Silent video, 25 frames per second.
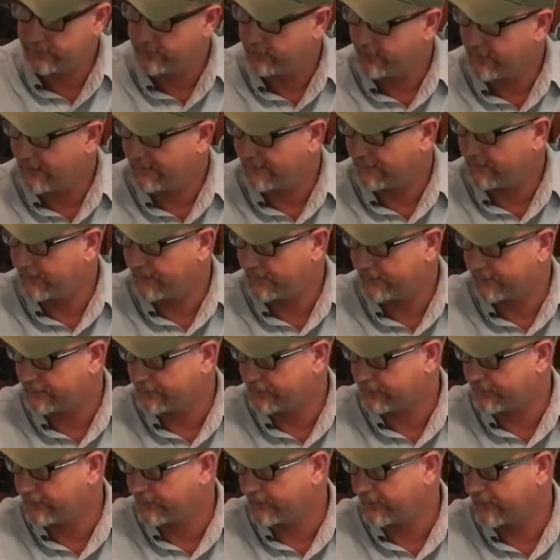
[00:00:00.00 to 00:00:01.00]
too happy about the
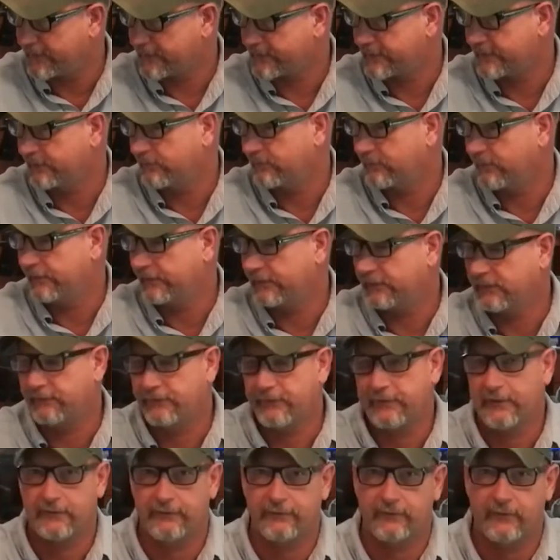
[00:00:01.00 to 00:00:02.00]
string they sent with it. You
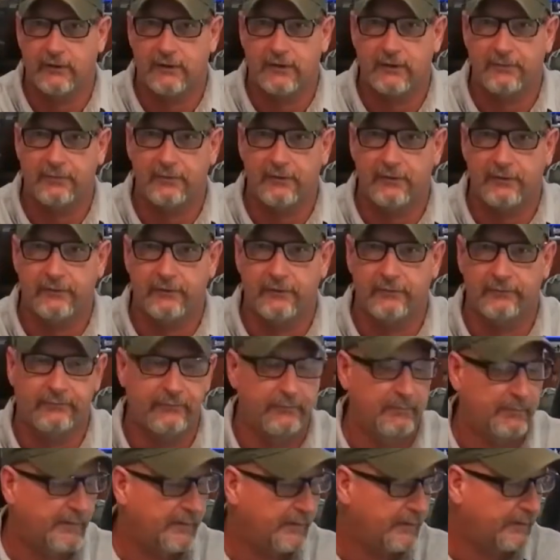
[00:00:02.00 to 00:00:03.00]
figured for
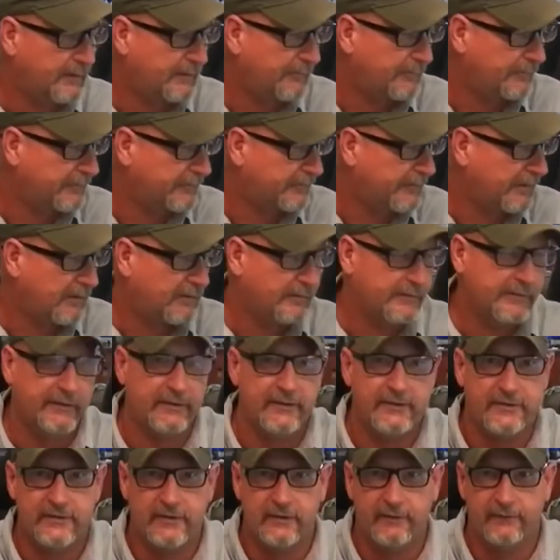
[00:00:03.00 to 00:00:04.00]
maybe a couple of dollars, they
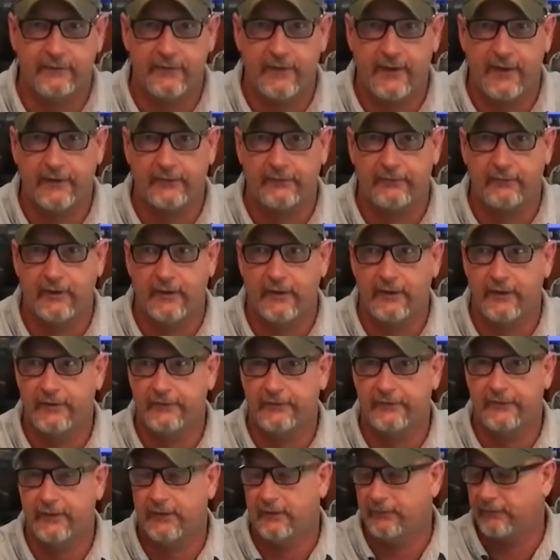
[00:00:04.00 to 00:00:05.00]
could send a fast flight
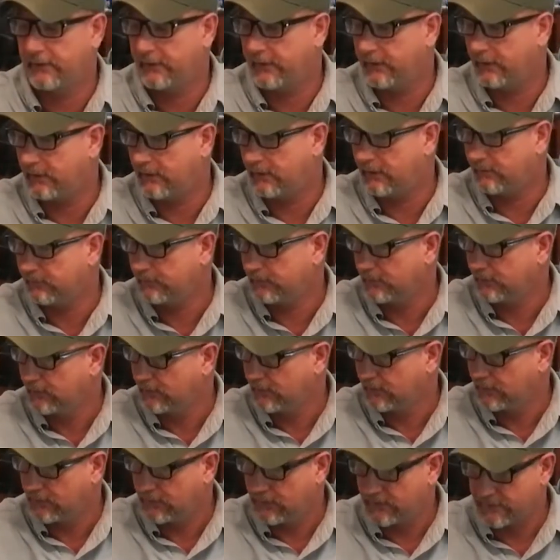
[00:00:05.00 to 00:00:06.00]
instead of a
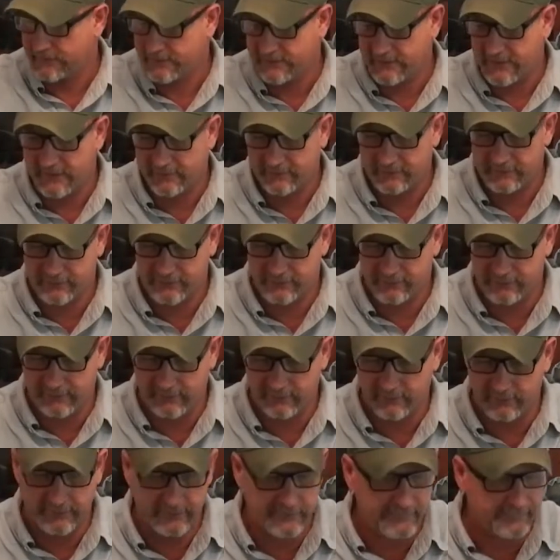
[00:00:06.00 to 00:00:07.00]
standard
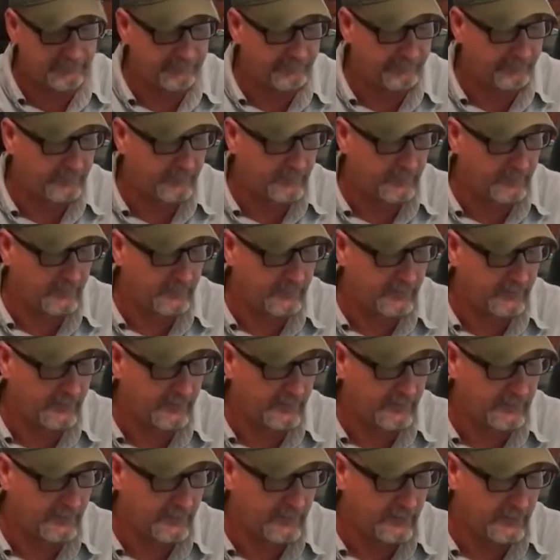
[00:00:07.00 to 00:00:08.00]
string with it.
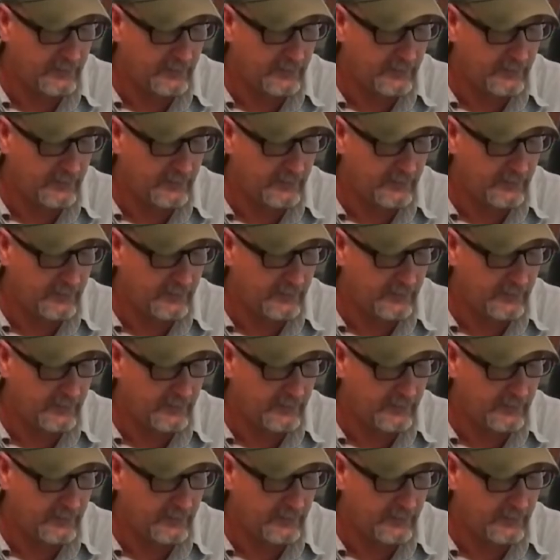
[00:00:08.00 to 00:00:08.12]
Okay.